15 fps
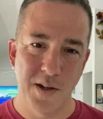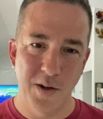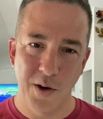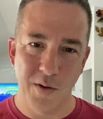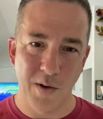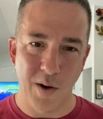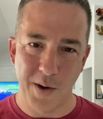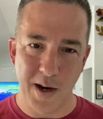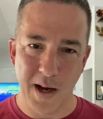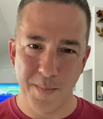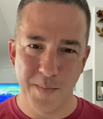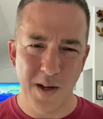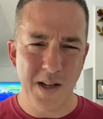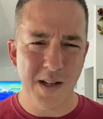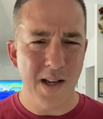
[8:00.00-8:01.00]
to growing
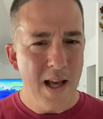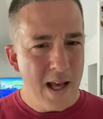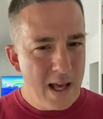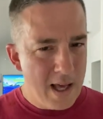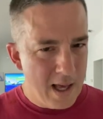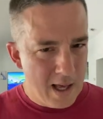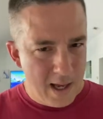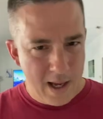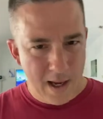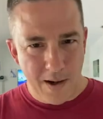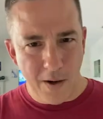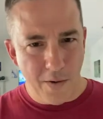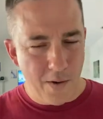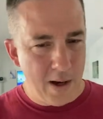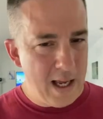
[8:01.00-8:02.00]
up. Just,
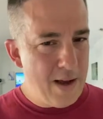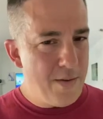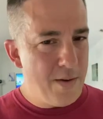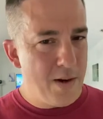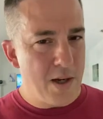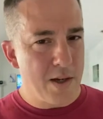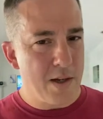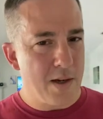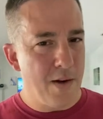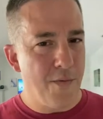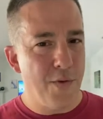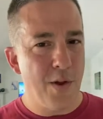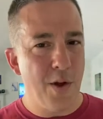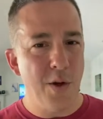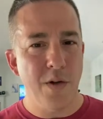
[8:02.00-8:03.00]
just even just
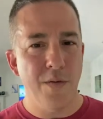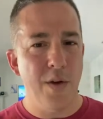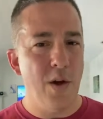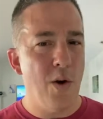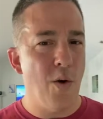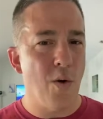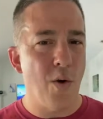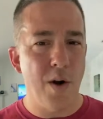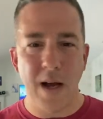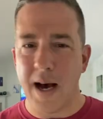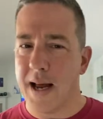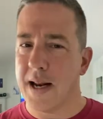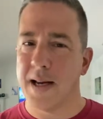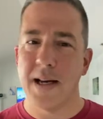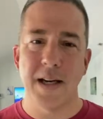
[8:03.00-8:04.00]
for those of you who are
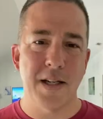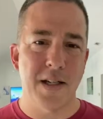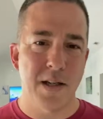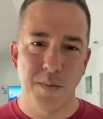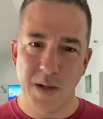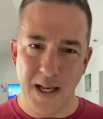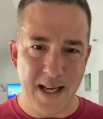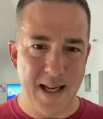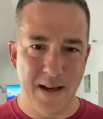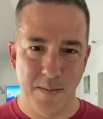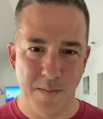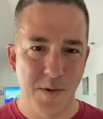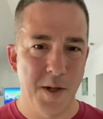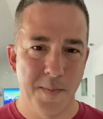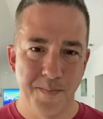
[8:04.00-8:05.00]
not accustomed to
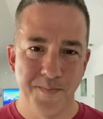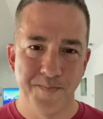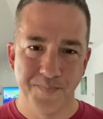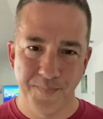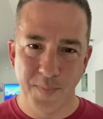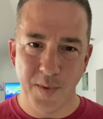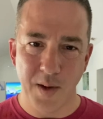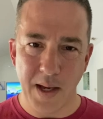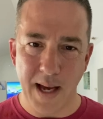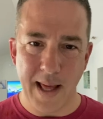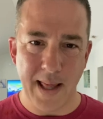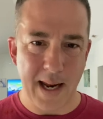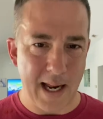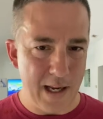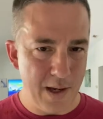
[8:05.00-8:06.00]
hymns, Okay,
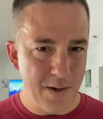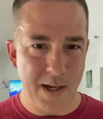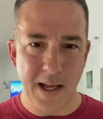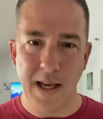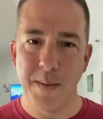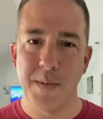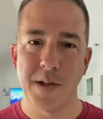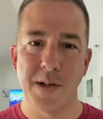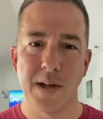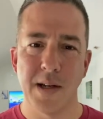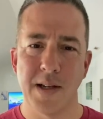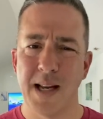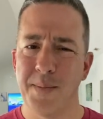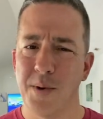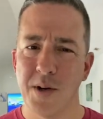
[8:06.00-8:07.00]
and I used a hymn as an
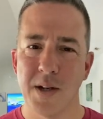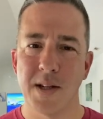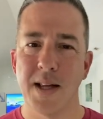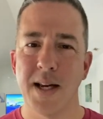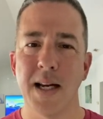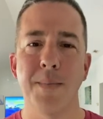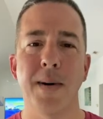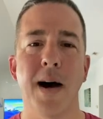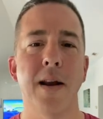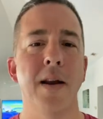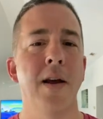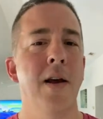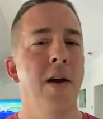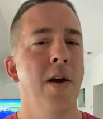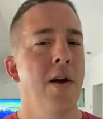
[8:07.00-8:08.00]
example. Just think about
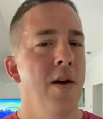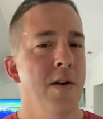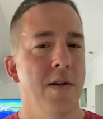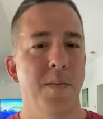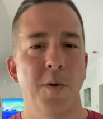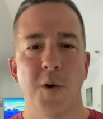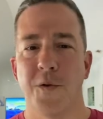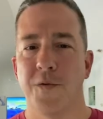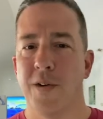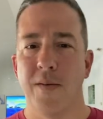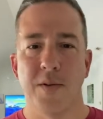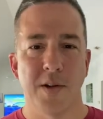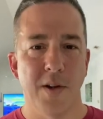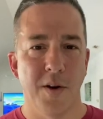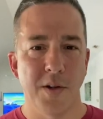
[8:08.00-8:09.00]
some of your
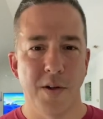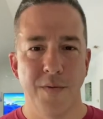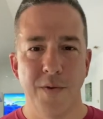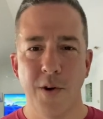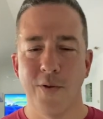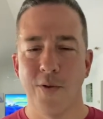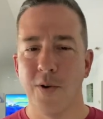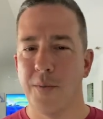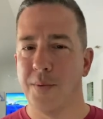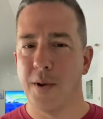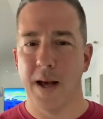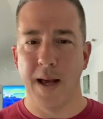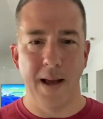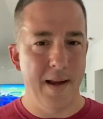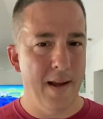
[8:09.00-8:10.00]
favorite songs. If you grew up
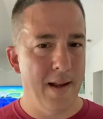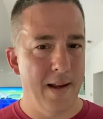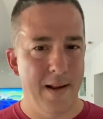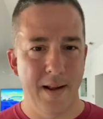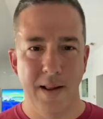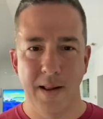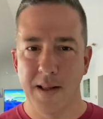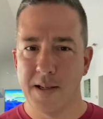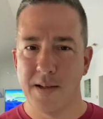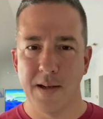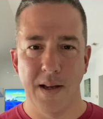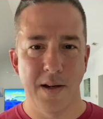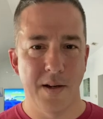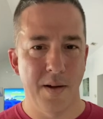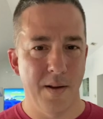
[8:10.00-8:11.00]
like in
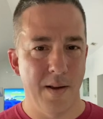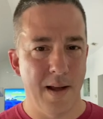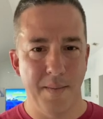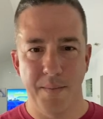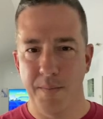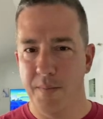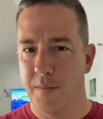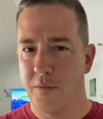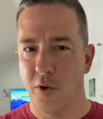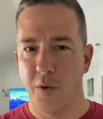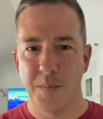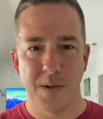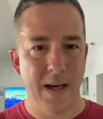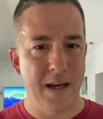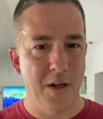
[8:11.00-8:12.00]
listening to like
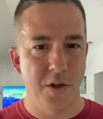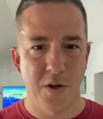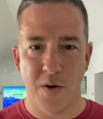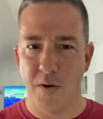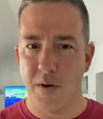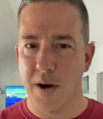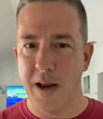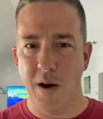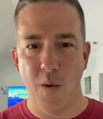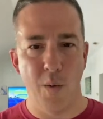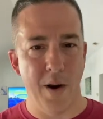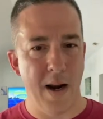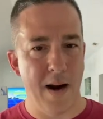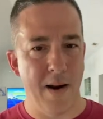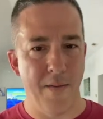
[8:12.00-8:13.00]
groups like Journey or
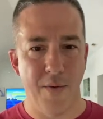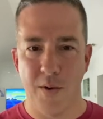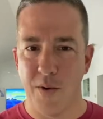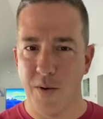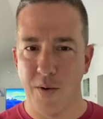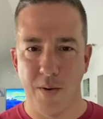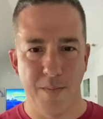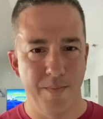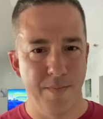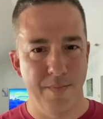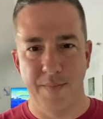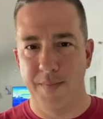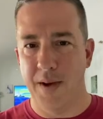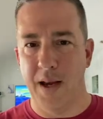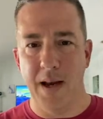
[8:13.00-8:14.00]
whatever, or
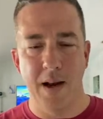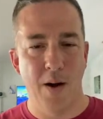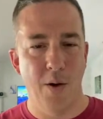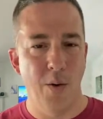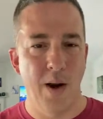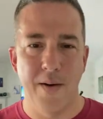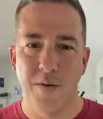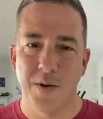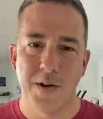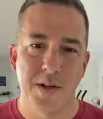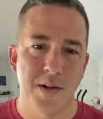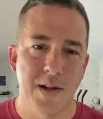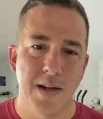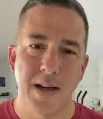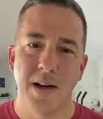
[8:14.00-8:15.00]
you know whatever, just